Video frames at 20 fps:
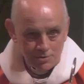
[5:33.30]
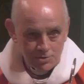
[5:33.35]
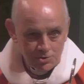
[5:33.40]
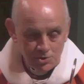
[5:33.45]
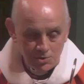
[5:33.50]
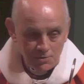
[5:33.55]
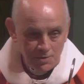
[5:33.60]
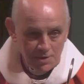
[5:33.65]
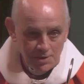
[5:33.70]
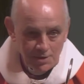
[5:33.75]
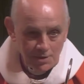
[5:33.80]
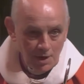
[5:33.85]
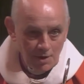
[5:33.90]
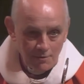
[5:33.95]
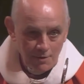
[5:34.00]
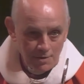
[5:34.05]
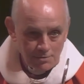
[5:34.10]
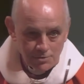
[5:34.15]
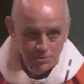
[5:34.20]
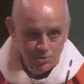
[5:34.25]
do it in our
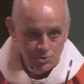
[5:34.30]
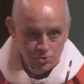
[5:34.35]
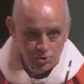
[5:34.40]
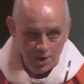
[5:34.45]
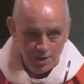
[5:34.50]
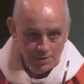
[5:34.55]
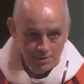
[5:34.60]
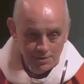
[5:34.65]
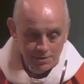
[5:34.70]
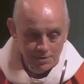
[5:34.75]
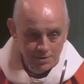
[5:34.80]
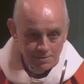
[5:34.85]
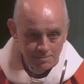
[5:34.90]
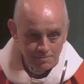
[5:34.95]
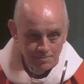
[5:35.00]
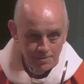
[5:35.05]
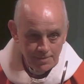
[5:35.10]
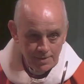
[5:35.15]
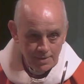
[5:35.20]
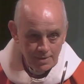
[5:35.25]
own strength.
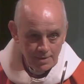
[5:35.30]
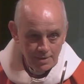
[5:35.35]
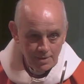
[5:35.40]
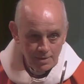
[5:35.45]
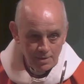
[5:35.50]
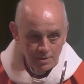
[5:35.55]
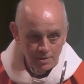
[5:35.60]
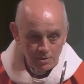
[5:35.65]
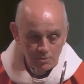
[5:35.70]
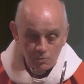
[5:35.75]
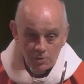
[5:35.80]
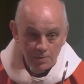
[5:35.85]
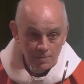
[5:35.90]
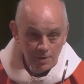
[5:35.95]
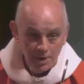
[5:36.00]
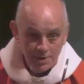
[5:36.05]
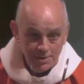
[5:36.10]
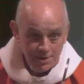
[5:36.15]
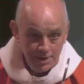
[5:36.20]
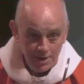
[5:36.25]
We
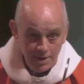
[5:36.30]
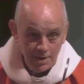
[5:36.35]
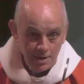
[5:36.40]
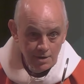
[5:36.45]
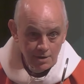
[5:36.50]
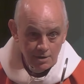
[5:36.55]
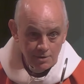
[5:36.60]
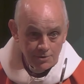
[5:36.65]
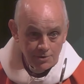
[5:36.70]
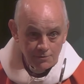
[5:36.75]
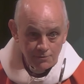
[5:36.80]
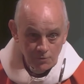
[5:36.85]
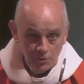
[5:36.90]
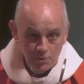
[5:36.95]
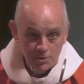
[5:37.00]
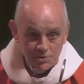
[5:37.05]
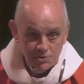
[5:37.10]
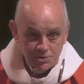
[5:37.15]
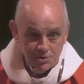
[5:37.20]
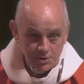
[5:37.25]
might hear the
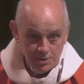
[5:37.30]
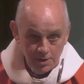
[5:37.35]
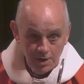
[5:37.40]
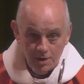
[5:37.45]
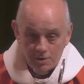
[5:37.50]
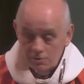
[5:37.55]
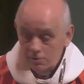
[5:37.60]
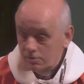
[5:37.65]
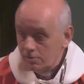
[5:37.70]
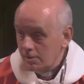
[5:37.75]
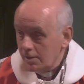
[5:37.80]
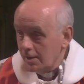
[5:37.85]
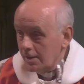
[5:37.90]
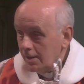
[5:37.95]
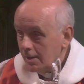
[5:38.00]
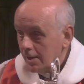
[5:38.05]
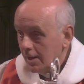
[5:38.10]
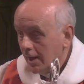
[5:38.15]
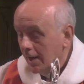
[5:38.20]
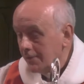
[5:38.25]
voice to go
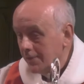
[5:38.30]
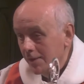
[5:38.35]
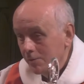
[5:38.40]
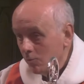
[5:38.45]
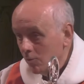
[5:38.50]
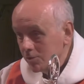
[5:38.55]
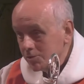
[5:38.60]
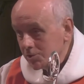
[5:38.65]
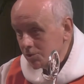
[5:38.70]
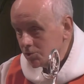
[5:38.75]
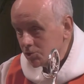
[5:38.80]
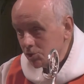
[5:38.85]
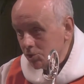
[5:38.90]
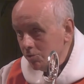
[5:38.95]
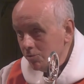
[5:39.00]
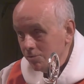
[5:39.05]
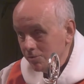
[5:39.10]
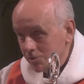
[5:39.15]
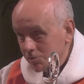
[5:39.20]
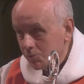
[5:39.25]
and then want to
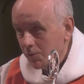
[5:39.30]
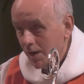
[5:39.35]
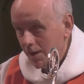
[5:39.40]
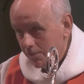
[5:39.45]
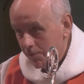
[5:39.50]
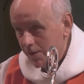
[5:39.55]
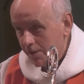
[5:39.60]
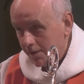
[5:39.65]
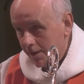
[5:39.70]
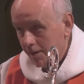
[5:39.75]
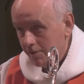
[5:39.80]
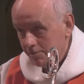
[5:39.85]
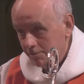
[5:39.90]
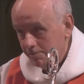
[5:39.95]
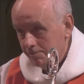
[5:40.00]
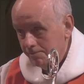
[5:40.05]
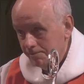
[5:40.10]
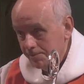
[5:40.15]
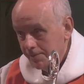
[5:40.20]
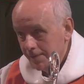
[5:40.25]
choose where we go.
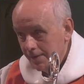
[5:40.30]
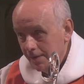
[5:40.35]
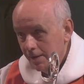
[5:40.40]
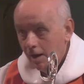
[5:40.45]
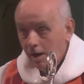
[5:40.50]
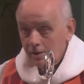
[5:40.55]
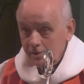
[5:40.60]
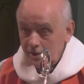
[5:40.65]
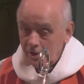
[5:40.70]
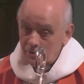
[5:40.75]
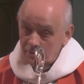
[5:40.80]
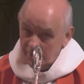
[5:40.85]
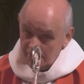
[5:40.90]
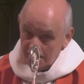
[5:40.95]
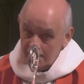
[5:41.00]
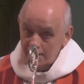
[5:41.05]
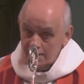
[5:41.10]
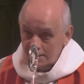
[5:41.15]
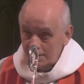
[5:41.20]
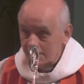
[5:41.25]
I'll go
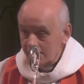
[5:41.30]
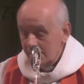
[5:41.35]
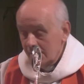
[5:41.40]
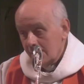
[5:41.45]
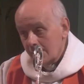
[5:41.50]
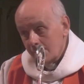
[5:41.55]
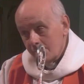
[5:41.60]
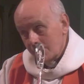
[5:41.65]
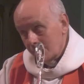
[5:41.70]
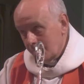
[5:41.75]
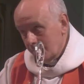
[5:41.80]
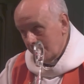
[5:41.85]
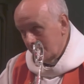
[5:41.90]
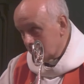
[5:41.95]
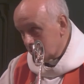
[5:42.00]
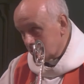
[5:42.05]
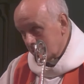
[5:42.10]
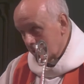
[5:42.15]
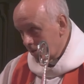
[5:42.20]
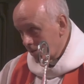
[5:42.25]
here, but most
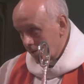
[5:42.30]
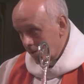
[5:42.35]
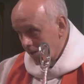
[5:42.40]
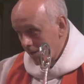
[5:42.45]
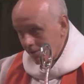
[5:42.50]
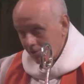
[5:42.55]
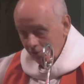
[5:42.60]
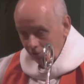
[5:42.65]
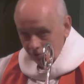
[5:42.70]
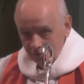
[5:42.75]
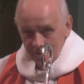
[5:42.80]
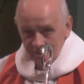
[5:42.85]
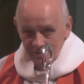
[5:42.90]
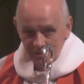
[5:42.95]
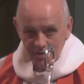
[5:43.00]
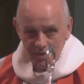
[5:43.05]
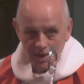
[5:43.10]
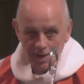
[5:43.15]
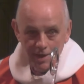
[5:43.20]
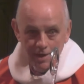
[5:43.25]
certainly not over
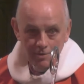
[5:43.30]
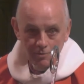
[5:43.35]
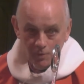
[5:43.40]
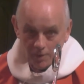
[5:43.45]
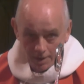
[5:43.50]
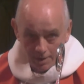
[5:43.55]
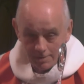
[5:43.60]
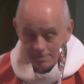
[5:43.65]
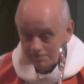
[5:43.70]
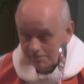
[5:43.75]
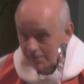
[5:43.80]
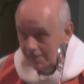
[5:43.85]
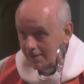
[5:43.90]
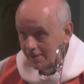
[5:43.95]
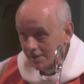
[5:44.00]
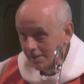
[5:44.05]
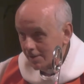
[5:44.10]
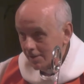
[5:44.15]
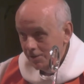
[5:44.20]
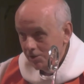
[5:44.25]
there. Well,
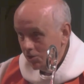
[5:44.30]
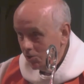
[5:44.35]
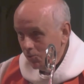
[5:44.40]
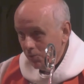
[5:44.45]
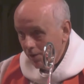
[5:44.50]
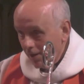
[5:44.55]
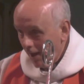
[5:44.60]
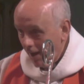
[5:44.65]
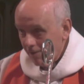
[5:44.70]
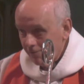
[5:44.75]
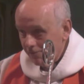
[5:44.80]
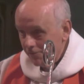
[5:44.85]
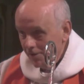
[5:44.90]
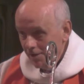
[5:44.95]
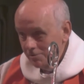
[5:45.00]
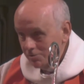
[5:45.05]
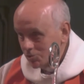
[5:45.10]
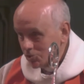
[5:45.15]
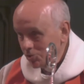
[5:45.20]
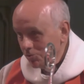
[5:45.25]
you will have no
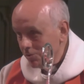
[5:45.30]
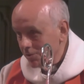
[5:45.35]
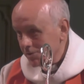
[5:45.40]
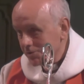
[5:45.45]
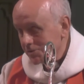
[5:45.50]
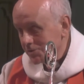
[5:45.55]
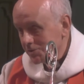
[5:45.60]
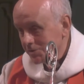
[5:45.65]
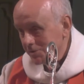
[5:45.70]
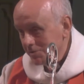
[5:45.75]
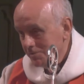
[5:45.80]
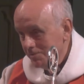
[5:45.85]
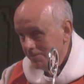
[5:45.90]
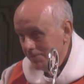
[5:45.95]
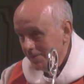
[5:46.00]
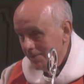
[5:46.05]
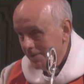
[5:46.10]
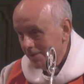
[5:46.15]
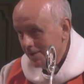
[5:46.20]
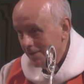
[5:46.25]
choice
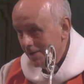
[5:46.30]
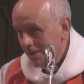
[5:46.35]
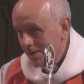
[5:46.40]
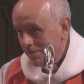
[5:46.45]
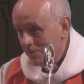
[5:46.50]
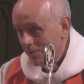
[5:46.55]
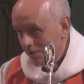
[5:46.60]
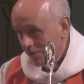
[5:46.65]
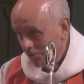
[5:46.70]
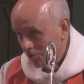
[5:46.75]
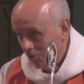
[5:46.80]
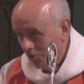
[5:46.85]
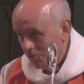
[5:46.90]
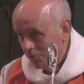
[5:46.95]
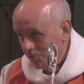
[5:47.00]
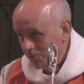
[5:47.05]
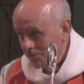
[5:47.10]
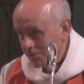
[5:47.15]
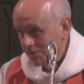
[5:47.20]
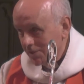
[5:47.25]
in where God will
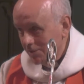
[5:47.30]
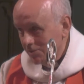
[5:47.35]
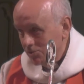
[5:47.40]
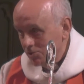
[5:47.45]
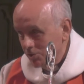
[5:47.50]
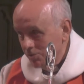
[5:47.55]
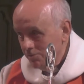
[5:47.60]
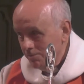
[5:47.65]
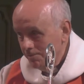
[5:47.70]
send you